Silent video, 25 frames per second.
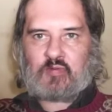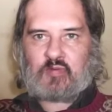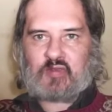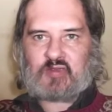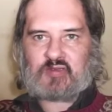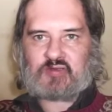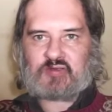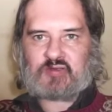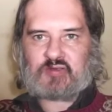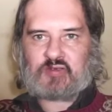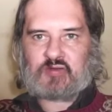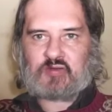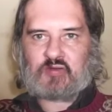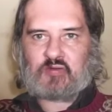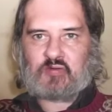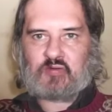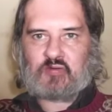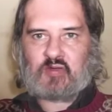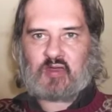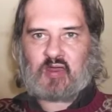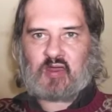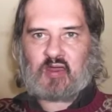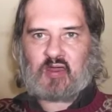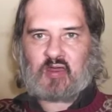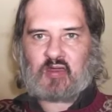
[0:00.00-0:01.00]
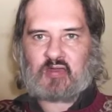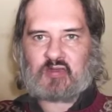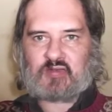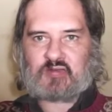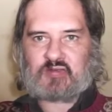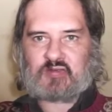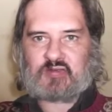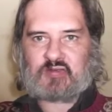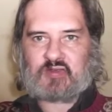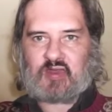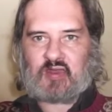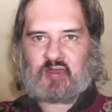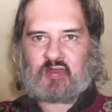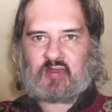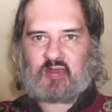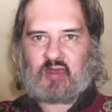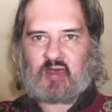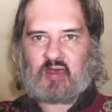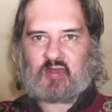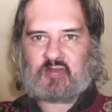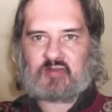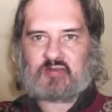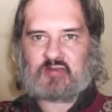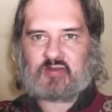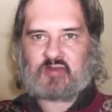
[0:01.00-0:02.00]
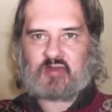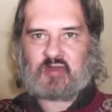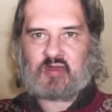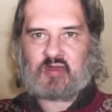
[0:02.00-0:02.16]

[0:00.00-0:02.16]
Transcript: wish to say that